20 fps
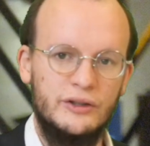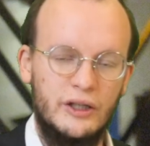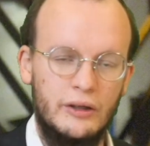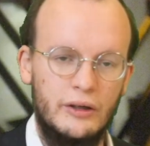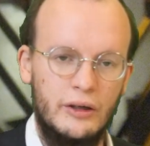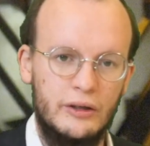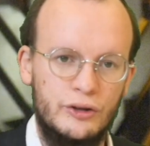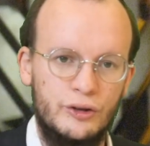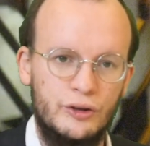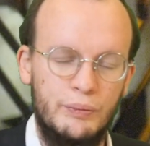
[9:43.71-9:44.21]

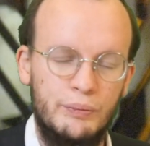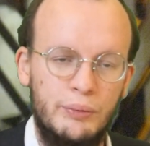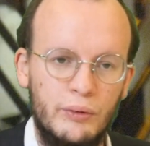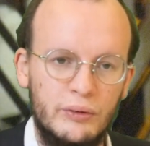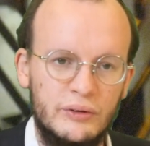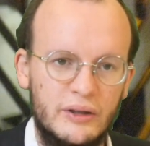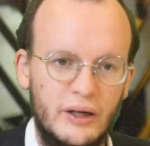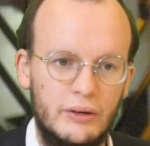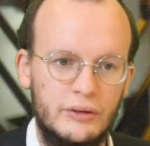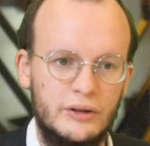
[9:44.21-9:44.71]
cannot
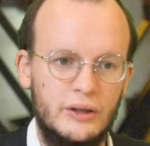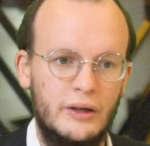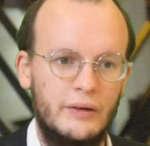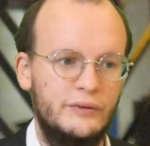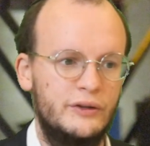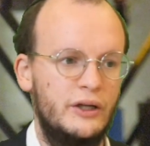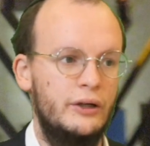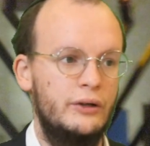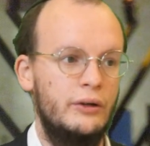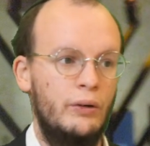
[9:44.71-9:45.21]
support
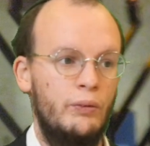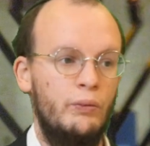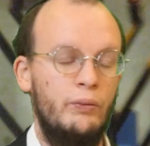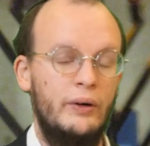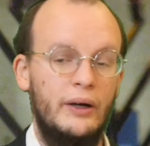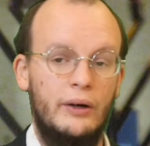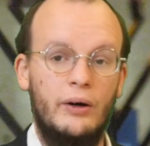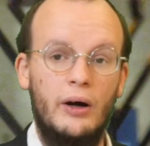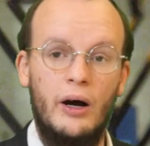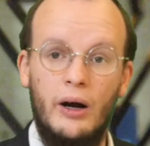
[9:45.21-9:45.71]
ourselves, cannot
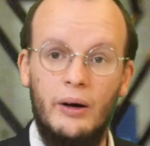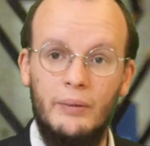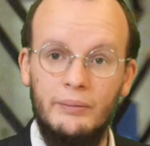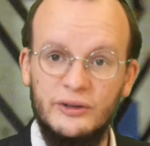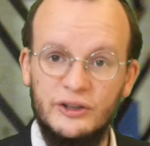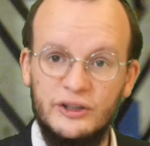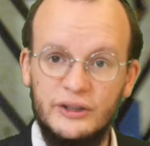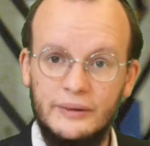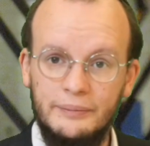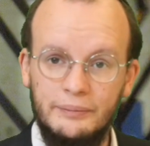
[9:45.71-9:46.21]
wear
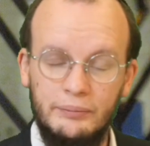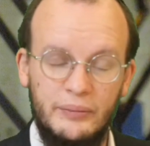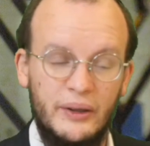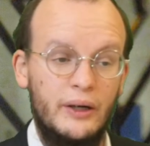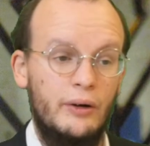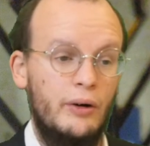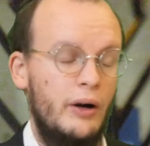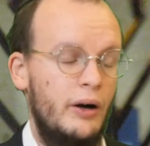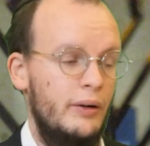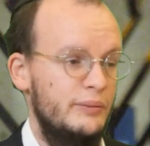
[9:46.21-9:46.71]
arms,
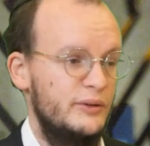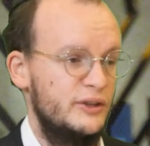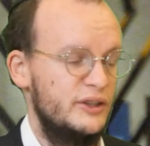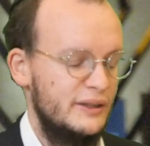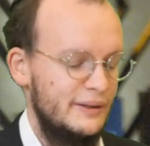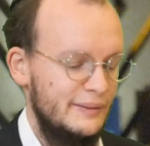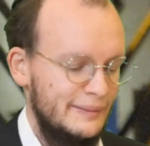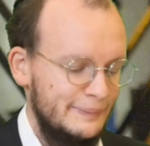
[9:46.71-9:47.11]
bear arms.